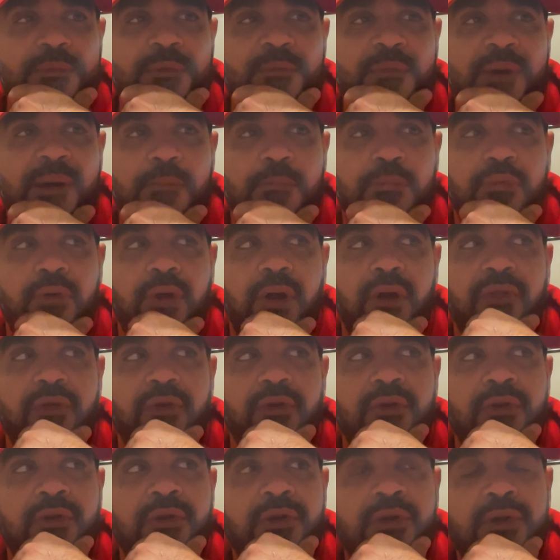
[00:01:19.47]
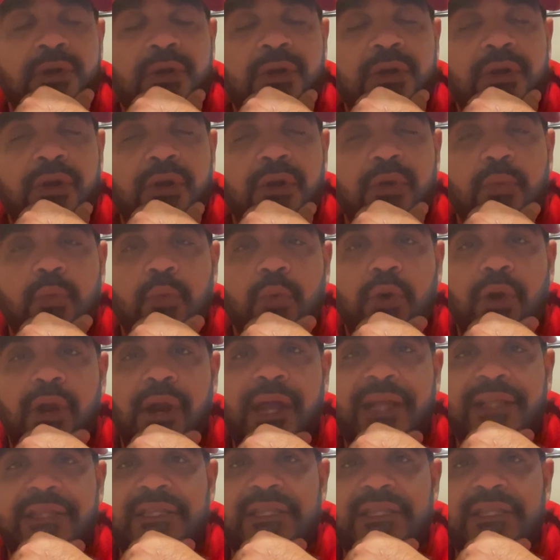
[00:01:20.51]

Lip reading: and my brother were at